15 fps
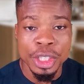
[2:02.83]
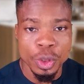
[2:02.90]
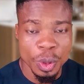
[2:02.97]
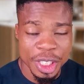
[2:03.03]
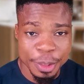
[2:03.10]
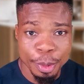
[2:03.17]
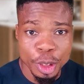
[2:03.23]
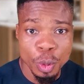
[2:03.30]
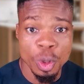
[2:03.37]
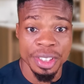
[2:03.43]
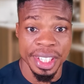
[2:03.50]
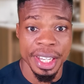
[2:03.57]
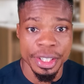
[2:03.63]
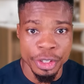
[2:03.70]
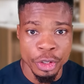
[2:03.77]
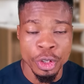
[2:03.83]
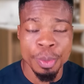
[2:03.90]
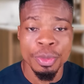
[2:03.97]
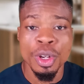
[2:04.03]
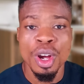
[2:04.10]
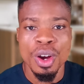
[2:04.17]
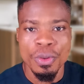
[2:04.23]
So his body was
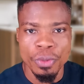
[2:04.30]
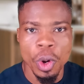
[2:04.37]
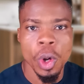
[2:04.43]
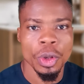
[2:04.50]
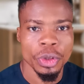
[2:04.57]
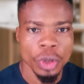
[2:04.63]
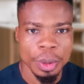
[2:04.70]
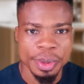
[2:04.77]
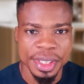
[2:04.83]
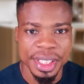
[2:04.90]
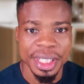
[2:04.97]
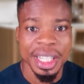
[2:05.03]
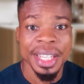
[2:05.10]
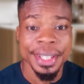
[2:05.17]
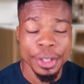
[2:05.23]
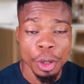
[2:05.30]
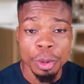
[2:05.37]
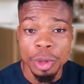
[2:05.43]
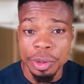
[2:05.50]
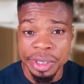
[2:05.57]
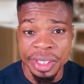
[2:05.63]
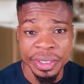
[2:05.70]
exhumed for autopsy. The
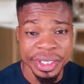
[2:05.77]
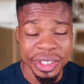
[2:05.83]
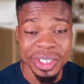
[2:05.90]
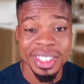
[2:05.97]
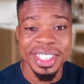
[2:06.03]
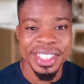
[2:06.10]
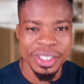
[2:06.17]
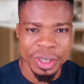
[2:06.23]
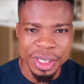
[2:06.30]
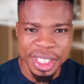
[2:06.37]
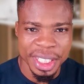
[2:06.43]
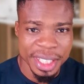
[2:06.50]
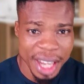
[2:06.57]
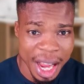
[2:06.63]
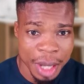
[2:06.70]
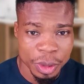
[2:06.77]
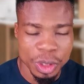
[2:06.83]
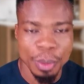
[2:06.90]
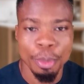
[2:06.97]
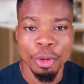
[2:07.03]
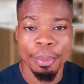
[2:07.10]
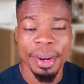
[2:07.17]
autopsy result is not yet out.
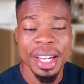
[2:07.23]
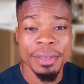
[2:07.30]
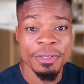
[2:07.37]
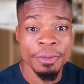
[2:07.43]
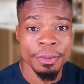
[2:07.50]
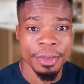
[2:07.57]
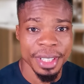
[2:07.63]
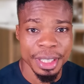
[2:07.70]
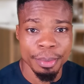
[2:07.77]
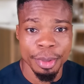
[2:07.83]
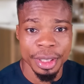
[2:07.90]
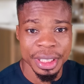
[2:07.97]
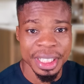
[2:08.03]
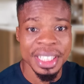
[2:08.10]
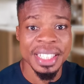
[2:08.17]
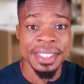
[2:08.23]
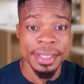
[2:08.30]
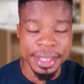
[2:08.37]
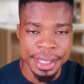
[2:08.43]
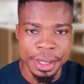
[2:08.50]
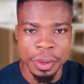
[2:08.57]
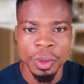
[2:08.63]
Mohbad's dead body is
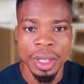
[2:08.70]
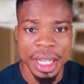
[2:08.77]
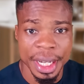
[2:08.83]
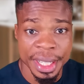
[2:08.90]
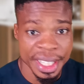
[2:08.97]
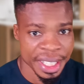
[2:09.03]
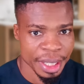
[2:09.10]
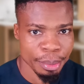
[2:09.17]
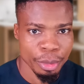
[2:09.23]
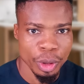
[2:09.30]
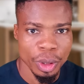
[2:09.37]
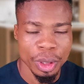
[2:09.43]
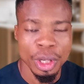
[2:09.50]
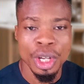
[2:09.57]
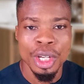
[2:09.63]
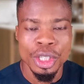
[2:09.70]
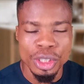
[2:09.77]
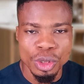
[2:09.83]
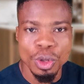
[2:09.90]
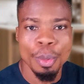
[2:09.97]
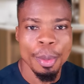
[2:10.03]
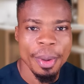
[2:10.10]
still lying in the morgue.
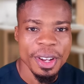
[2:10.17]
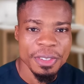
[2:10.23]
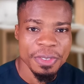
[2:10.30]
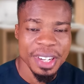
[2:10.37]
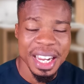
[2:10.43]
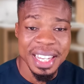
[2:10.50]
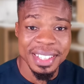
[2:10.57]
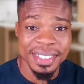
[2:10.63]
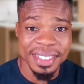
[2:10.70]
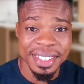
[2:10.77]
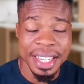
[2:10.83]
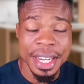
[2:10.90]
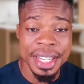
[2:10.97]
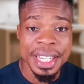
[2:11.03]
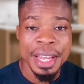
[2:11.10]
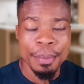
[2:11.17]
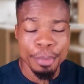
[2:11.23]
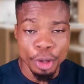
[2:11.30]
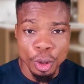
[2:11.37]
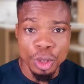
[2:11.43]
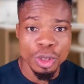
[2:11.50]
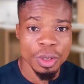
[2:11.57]
So Mohbad's father is saying
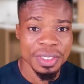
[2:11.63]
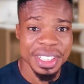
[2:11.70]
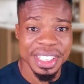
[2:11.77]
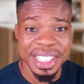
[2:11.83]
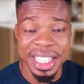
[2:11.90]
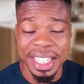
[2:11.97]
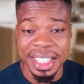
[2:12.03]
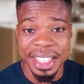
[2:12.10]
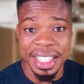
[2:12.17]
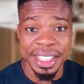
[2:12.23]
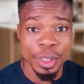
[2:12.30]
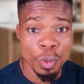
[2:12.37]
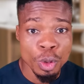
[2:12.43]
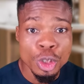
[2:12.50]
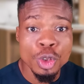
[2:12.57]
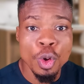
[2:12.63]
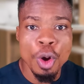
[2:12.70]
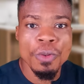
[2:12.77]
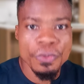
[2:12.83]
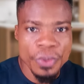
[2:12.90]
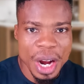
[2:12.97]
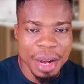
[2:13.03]
because of the DNA test, he wants to
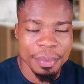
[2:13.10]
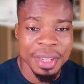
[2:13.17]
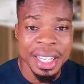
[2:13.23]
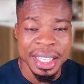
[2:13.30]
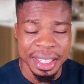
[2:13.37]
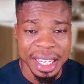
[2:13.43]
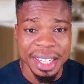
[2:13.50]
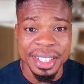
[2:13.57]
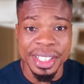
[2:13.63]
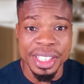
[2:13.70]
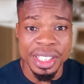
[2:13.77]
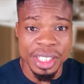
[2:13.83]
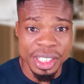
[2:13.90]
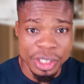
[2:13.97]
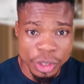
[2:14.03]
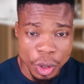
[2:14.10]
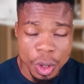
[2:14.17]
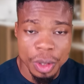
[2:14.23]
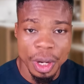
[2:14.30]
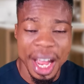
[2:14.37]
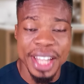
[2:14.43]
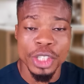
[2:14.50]
confirm that his
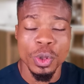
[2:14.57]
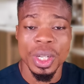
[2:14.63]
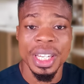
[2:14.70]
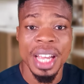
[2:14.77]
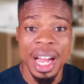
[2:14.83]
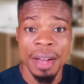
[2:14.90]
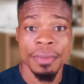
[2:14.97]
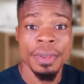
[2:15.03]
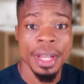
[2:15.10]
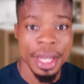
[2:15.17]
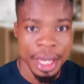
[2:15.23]
son actually have